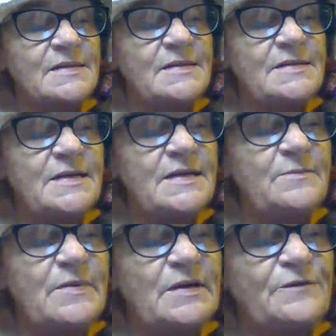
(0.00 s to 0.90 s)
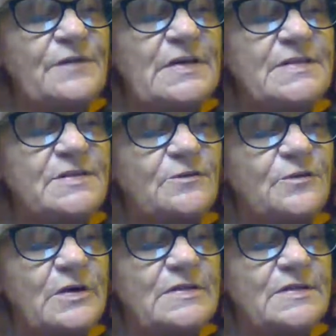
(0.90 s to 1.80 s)
indeed been a feast
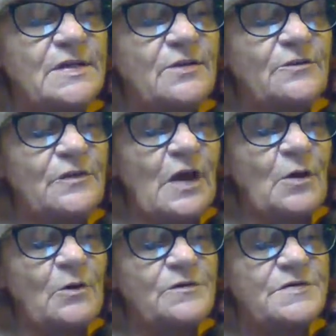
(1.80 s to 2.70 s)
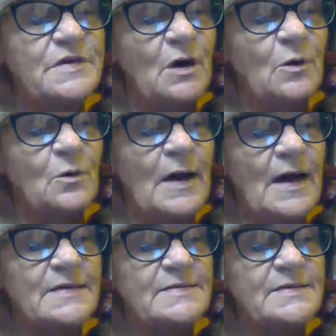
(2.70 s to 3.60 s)
of reason and flow of soul,
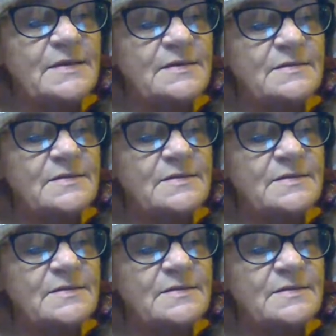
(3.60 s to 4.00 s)
hasn't it?